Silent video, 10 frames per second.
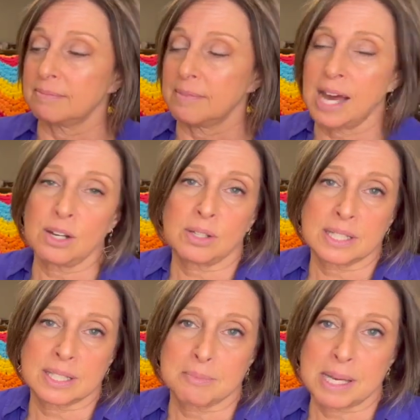I don't
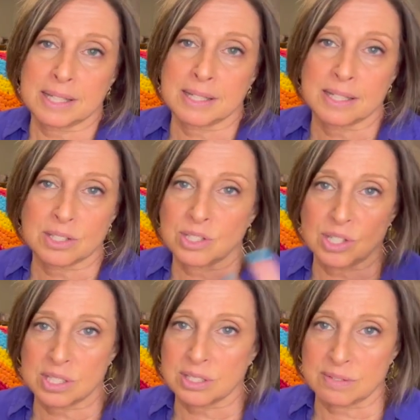like to make things
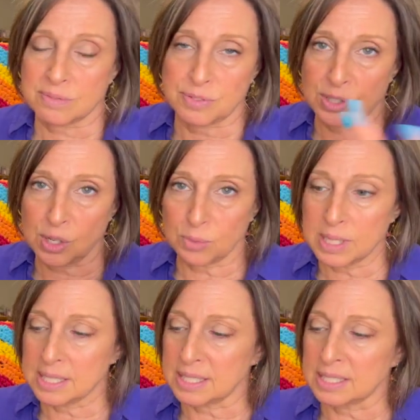just for no
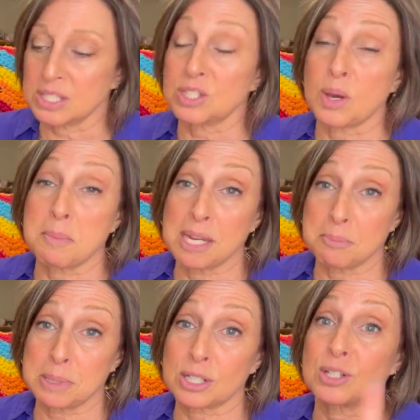reason, so I made
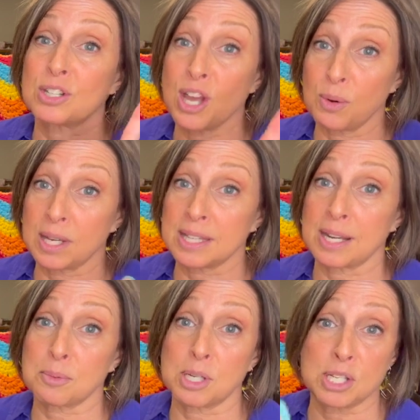it bigger knowing that
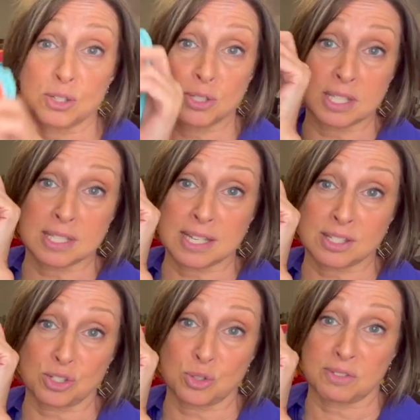I'm going to use this as
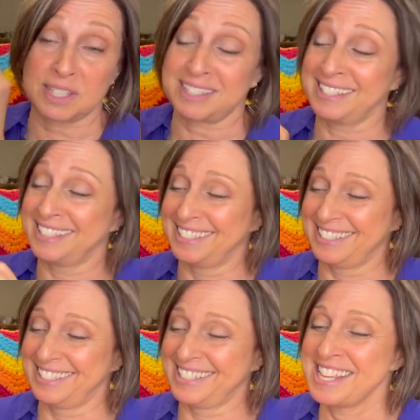a trivet.
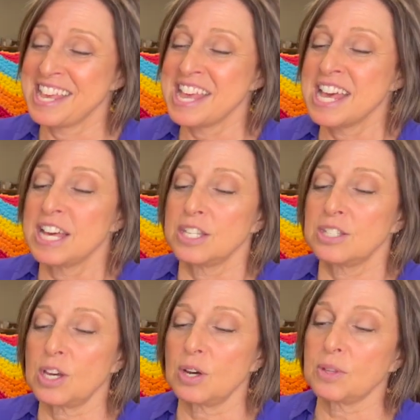
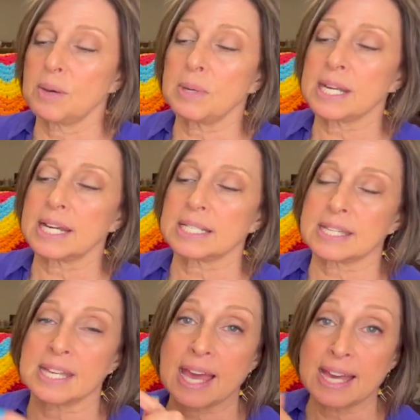So then when I got to
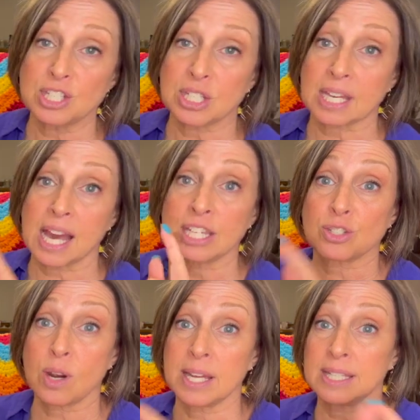the edging, I
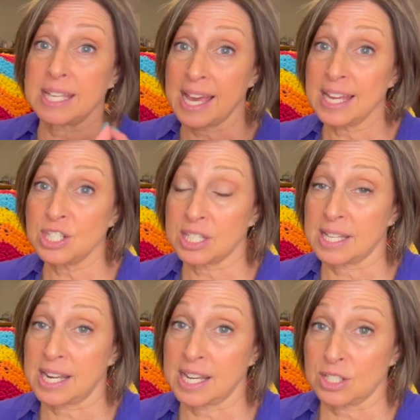tried the edging
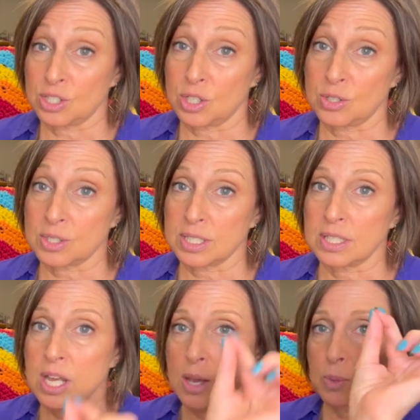that I had
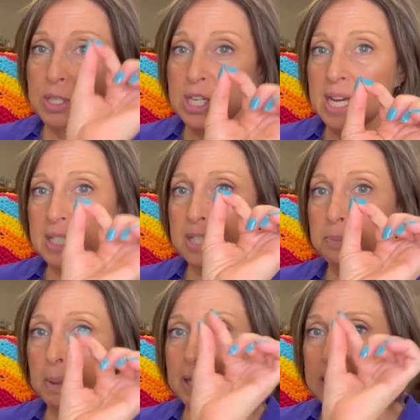chosen, which had
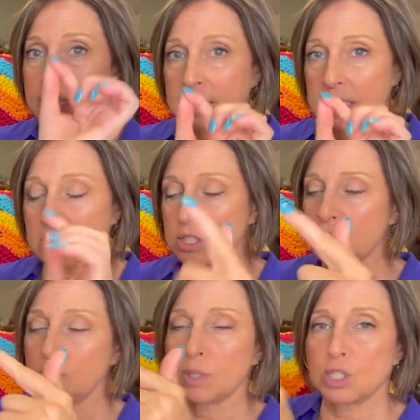spikes. So
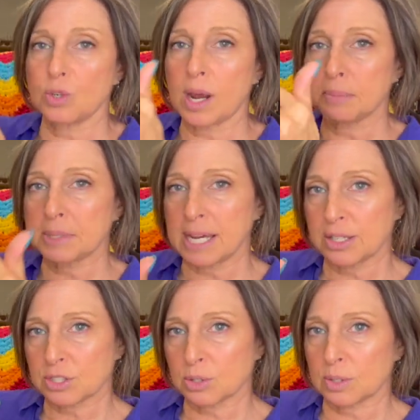you would drop
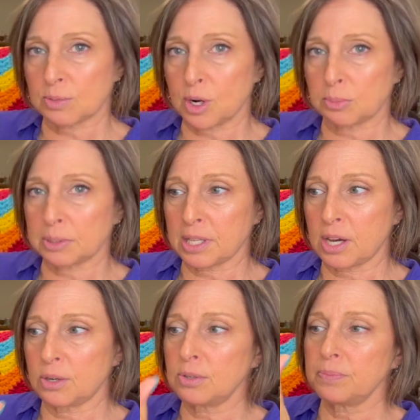down to a row
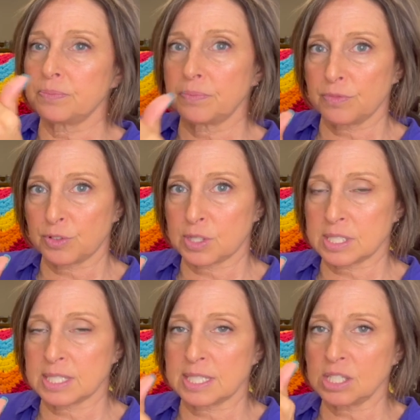below for a
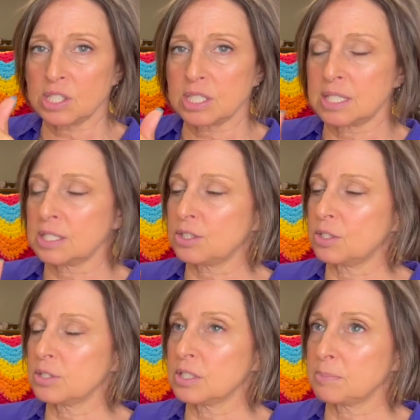stitch in
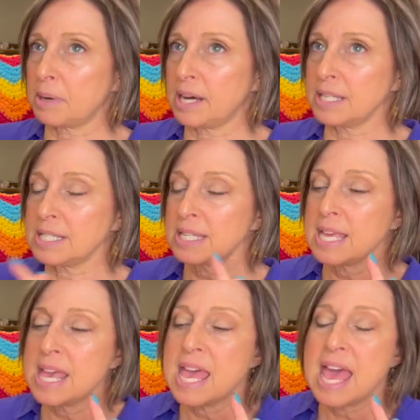certain spots.
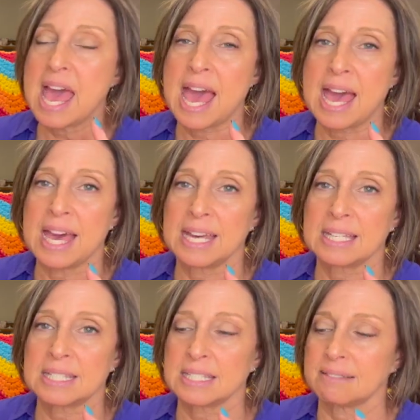
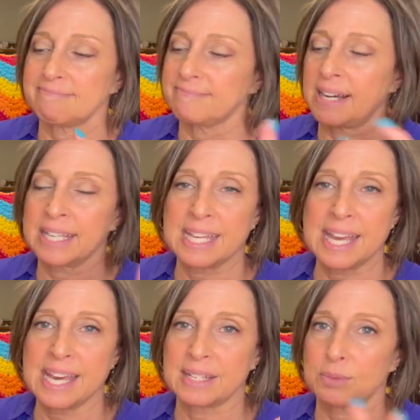And
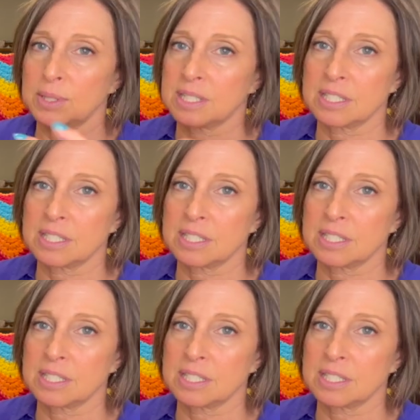again, with the